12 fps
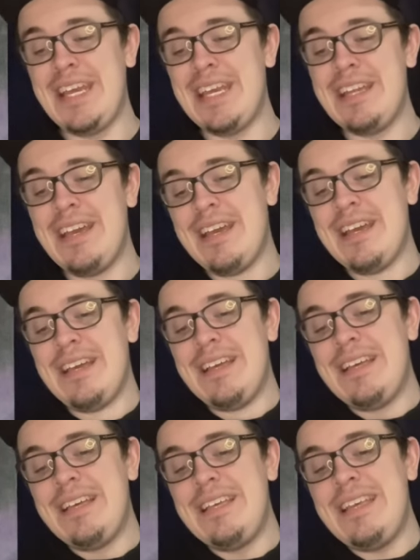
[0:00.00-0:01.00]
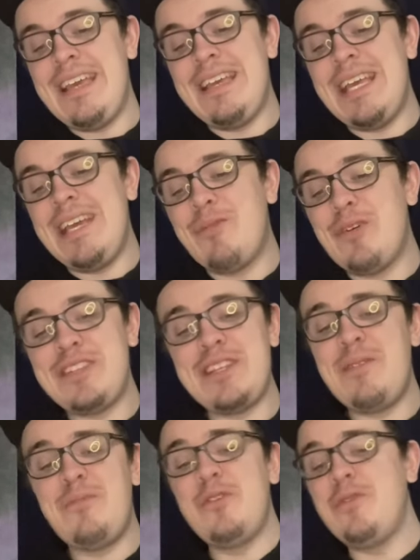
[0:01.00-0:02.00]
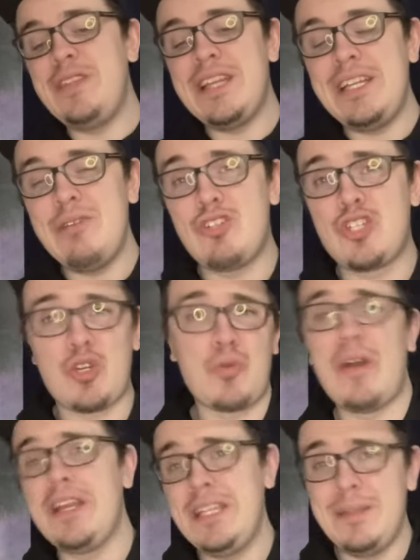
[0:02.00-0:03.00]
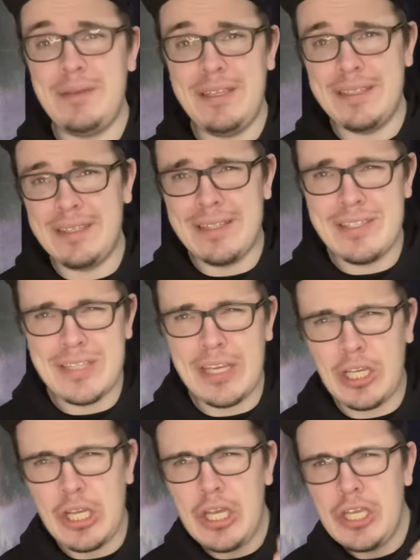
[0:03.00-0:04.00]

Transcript: And it wasn't a movie that he was trying to be like this, like,